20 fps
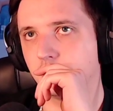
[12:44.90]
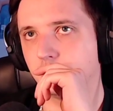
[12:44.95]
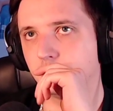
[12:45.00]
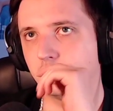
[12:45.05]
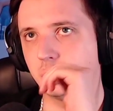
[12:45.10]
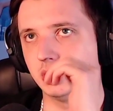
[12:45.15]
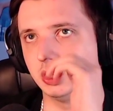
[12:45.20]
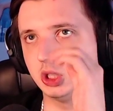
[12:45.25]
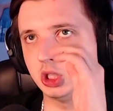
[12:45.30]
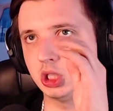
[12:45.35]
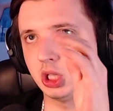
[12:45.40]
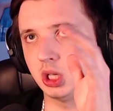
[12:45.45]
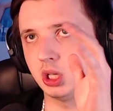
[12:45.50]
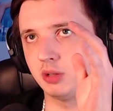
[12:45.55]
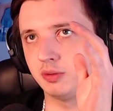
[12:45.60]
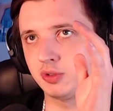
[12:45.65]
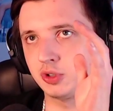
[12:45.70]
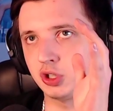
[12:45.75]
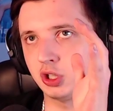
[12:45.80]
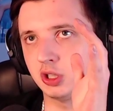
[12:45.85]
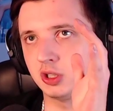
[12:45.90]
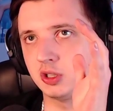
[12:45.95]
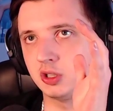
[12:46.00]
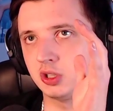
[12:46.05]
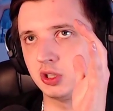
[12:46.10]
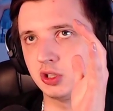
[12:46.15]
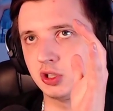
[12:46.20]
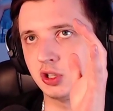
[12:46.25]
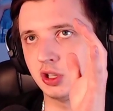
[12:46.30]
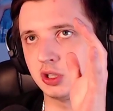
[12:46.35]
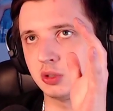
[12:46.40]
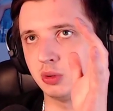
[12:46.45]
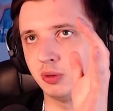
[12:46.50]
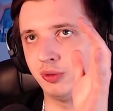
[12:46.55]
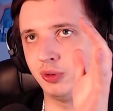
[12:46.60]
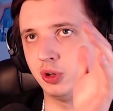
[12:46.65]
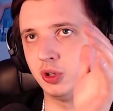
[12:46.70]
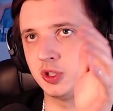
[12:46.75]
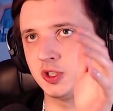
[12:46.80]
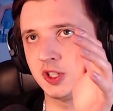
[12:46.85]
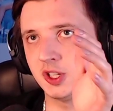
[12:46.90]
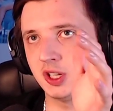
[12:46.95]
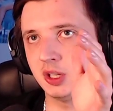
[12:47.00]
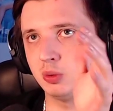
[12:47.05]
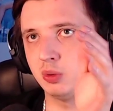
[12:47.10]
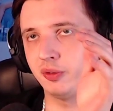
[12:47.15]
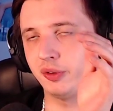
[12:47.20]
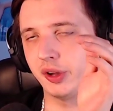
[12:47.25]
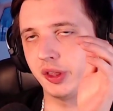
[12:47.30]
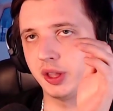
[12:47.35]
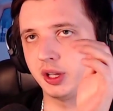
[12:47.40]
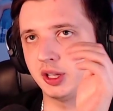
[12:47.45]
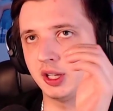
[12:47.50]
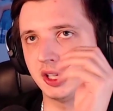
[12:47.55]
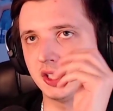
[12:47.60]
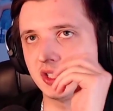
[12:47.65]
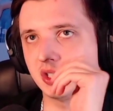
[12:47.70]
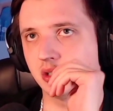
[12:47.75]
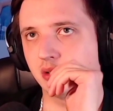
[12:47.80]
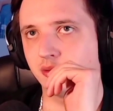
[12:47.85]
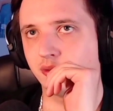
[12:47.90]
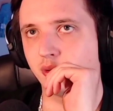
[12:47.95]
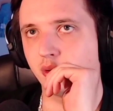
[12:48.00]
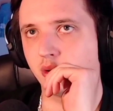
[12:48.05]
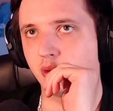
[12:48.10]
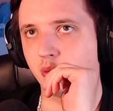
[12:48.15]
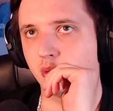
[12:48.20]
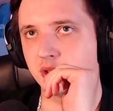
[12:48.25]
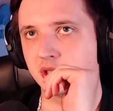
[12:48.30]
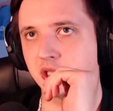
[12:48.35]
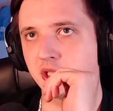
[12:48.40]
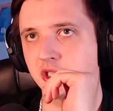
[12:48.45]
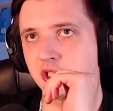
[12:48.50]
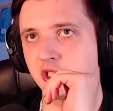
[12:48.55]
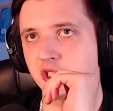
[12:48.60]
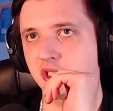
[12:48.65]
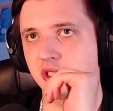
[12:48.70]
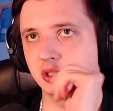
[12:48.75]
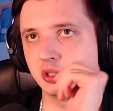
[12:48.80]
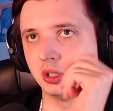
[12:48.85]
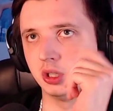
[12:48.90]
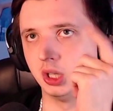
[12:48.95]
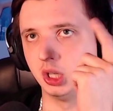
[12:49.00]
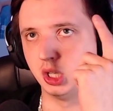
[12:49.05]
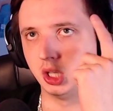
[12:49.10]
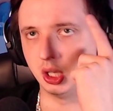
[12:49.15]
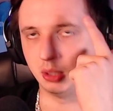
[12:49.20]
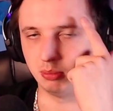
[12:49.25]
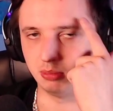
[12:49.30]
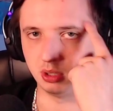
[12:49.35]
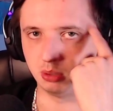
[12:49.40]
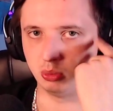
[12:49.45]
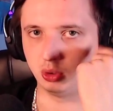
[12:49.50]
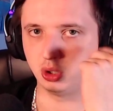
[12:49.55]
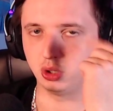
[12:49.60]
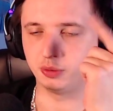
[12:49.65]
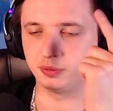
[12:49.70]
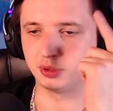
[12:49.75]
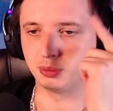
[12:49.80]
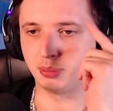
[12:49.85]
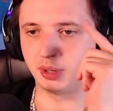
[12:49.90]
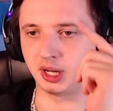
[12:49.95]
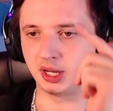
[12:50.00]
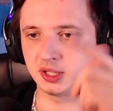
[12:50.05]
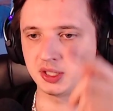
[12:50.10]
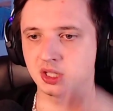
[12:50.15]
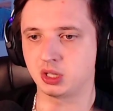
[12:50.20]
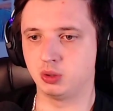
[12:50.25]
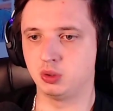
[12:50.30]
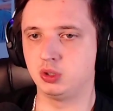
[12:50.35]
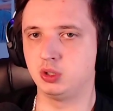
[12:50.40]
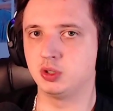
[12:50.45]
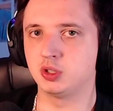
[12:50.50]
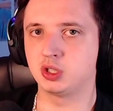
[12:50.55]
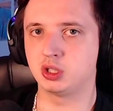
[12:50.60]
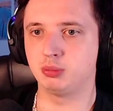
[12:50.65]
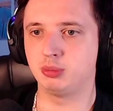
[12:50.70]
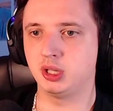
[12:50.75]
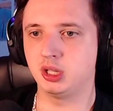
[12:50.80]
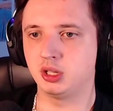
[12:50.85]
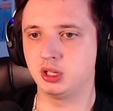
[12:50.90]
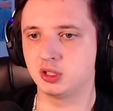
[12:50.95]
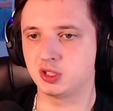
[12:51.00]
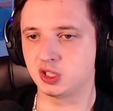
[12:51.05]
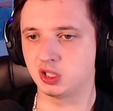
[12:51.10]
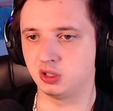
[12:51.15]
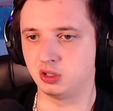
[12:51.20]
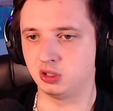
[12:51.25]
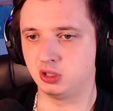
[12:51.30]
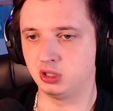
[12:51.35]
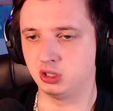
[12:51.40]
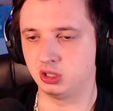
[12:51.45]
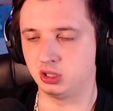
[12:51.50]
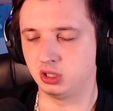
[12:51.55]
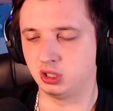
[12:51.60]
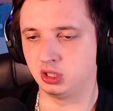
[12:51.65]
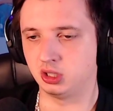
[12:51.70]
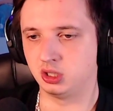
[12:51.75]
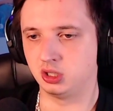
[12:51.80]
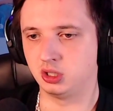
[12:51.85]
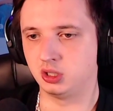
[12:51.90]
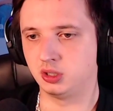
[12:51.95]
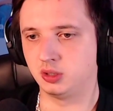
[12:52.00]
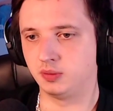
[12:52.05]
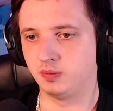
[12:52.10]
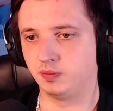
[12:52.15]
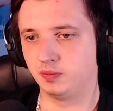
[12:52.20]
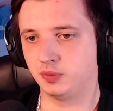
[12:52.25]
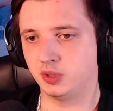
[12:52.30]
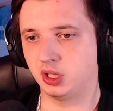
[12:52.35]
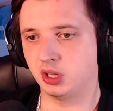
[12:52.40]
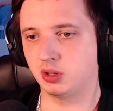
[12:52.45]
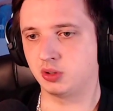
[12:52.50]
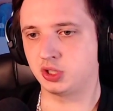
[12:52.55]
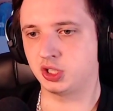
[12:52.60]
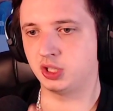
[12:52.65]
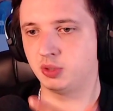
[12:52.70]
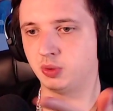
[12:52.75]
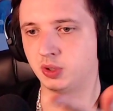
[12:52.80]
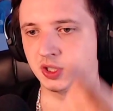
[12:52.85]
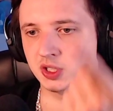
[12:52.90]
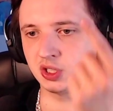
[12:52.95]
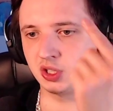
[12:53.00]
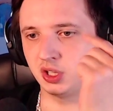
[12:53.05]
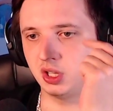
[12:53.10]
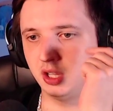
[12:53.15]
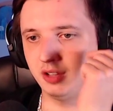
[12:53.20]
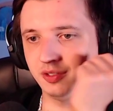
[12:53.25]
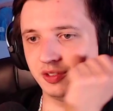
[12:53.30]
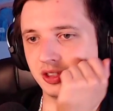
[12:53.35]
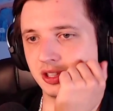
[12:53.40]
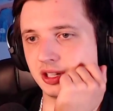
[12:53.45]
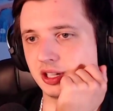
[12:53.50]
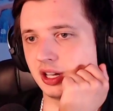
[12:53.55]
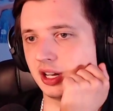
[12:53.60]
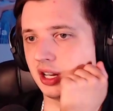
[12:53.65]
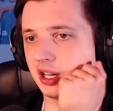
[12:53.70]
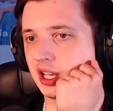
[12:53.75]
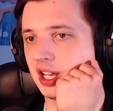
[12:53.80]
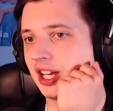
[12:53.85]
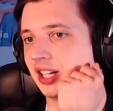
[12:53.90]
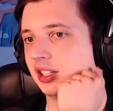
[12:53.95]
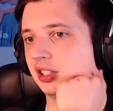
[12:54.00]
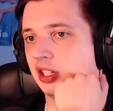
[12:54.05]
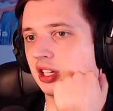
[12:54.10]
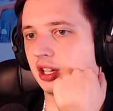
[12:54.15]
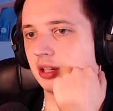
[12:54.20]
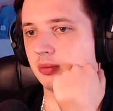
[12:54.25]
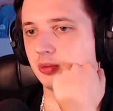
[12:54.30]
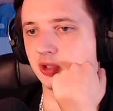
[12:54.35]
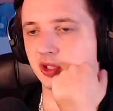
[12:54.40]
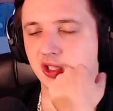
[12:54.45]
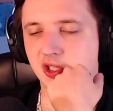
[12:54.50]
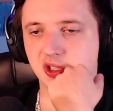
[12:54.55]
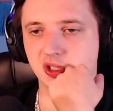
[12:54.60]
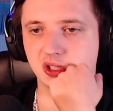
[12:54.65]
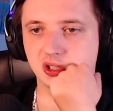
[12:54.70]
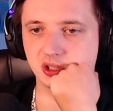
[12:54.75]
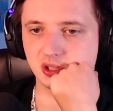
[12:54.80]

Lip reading: We got a lot of shots with her sitting with other cats on the floor. Was that just a memory of the past, how it used to be in the salon? Now she wants to leave and another cat comes.